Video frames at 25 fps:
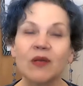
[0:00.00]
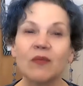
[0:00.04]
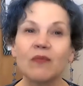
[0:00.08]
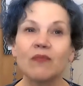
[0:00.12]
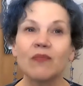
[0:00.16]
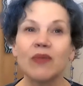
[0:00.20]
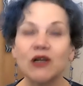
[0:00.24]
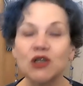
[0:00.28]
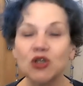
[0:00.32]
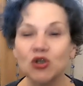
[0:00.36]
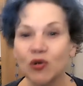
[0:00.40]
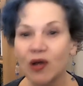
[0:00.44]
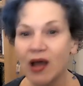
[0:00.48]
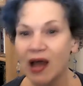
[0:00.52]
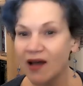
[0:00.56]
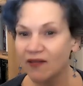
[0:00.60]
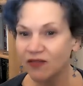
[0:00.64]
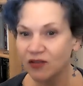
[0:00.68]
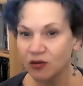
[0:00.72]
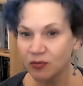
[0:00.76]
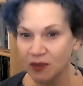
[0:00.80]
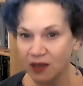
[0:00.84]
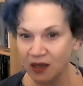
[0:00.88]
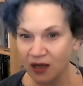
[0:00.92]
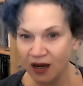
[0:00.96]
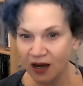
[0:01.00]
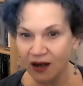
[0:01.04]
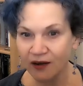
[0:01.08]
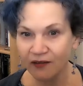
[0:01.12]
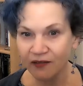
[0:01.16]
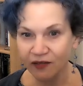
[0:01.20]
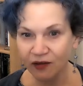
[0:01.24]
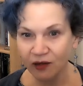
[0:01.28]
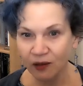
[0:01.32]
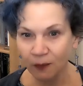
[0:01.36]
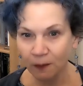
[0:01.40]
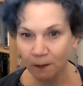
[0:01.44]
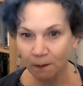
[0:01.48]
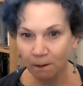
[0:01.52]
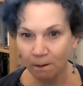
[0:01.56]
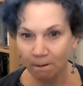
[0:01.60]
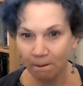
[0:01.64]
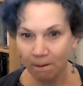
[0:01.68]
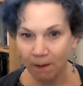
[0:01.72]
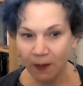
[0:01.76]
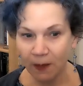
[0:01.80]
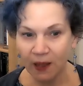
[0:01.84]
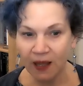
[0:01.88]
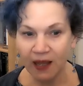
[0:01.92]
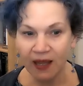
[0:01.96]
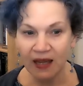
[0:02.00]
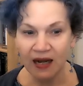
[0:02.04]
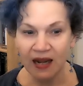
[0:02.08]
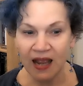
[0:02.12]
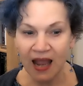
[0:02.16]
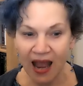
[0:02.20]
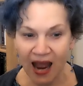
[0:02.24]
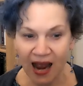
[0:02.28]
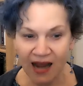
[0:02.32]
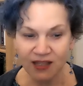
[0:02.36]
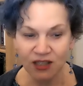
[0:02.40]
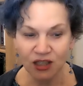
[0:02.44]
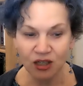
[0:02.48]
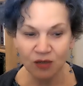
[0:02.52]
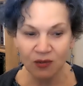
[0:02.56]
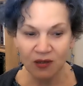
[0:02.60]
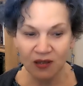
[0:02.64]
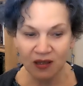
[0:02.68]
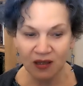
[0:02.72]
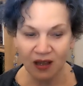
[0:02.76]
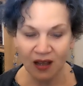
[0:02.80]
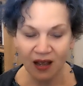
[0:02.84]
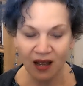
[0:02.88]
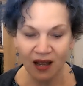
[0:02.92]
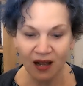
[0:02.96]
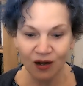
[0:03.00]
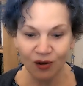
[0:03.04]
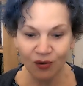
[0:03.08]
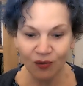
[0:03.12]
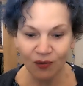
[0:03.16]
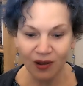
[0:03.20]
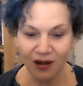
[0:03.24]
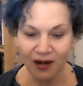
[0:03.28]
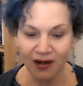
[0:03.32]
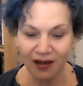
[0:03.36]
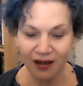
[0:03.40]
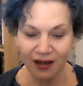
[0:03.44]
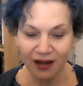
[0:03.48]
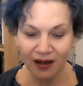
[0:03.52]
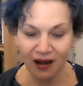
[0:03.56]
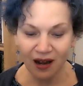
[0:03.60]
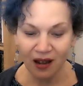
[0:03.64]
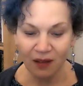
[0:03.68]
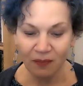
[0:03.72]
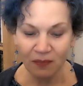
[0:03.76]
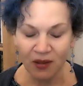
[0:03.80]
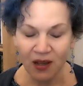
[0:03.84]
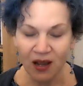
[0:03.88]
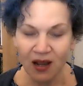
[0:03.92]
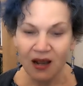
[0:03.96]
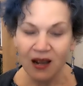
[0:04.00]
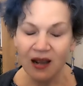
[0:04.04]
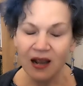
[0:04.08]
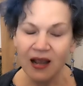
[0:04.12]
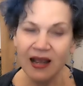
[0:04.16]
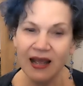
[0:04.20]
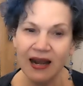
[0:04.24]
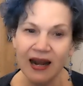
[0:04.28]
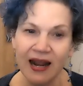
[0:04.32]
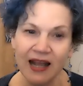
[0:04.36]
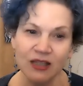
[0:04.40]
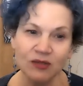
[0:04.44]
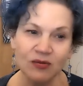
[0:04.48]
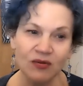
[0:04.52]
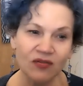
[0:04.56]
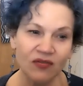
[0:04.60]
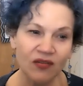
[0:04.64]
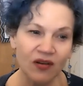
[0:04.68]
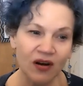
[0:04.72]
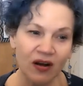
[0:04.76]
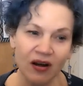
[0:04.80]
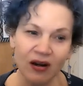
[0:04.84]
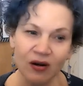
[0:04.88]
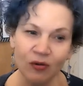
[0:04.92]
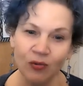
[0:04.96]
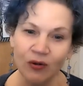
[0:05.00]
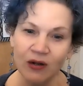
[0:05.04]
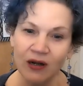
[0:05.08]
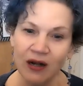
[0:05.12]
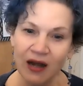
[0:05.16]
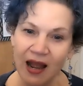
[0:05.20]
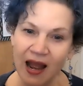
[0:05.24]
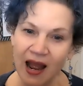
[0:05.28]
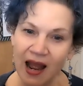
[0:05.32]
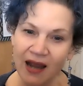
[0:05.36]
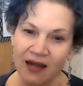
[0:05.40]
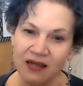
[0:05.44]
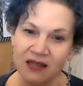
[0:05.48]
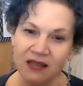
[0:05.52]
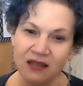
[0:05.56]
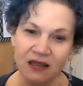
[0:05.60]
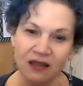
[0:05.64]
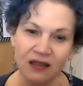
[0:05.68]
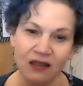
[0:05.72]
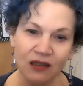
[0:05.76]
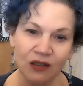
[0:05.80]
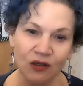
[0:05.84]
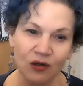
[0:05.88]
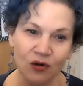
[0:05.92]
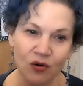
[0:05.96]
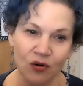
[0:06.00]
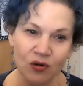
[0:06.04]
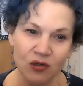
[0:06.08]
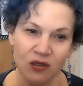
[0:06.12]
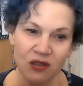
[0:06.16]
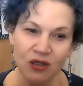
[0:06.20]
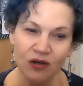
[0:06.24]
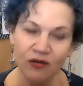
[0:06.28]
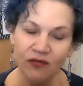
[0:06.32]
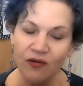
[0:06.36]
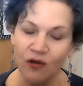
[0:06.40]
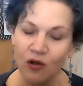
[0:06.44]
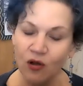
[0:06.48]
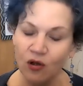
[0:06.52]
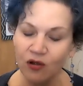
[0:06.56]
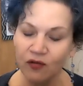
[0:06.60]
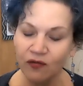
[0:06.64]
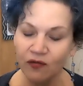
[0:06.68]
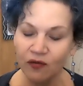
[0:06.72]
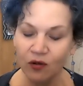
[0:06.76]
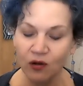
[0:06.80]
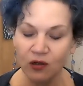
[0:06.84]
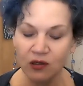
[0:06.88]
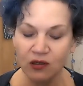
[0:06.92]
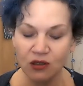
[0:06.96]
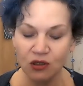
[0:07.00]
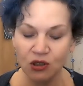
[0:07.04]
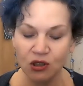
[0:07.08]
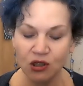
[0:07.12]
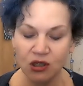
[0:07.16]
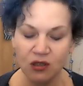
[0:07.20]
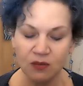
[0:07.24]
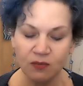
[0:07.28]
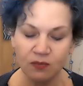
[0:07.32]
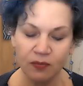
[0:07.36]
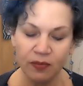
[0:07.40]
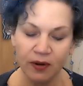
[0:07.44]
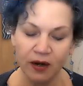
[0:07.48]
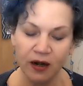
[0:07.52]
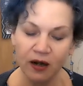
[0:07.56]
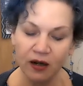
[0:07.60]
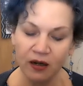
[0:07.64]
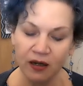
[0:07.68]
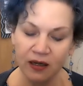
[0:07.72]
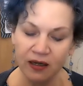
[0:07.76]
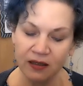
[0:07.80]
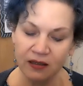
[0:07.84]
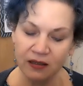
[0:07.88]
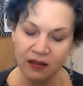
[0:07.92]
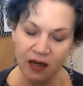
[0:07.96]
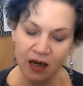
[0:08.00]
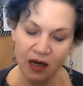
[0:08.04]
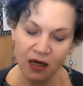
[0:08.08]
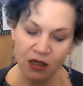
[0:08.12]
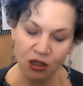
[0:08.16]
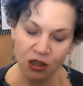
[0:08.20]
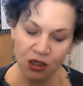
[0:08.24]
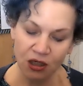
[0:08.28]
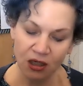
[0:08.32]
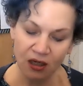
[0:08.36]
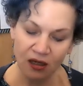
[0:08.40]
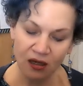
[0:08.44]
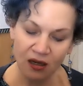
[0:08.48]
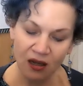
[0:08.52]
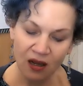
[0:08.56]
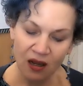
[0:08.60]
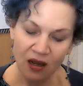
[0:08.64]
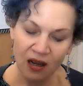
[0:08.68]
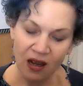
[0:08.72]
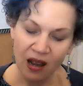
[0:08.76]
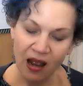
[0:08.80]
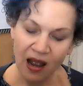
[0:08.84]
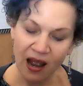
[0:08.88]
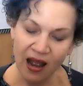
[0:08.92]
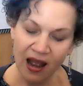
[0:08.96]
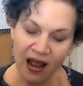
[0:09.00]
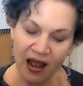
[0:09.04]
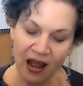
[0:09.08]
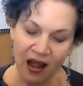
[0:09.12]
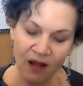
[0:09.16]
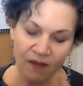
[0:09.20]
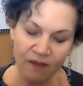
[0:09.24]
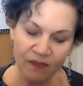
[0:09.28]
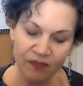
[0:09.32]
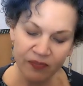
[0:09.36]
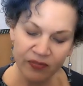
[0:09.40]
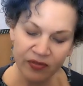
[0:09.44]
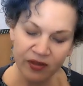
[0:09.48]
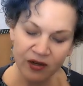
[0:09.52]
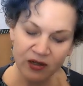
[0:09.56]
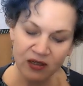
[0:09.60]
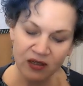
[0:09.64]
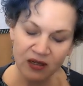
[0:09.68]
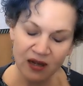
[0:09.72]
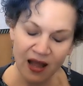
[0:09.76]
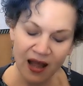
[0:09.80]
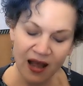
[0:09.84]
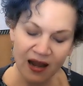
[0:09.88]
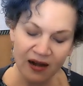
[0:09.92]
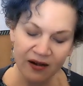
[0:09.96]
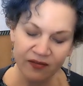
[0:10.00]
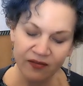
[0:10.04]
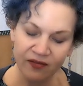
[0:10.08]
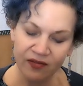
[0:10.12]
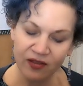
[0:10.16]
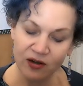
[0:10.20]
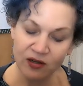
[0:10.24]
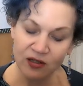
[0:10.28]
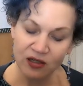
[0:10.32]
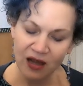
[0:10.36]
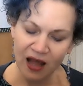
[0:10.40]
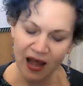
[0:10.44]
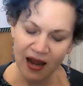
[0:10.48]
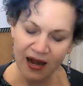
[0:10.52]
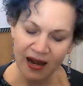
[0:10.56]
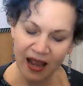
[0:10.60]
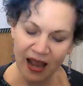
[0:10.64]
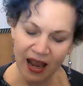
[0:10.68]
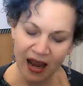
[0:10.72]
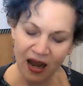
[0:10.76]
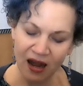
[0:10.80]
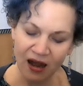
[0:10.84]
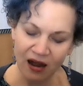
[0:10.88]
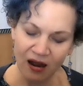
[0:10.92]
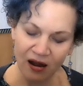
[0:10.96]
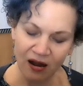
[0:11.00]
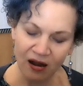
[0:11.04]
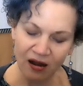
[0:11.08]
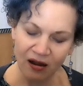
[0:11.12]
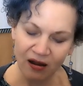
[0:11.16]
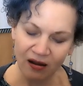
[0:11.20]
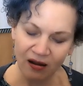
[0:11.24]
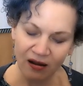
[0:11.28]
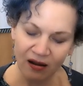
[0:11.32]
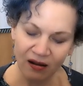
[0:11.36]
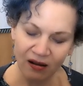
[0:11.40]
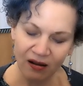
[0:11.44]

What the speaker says: but you have to be careful. It has to be I don't want to get up. It has to be very relaxed and loose. Your vocal folds are just barely touching. There's a lot of air,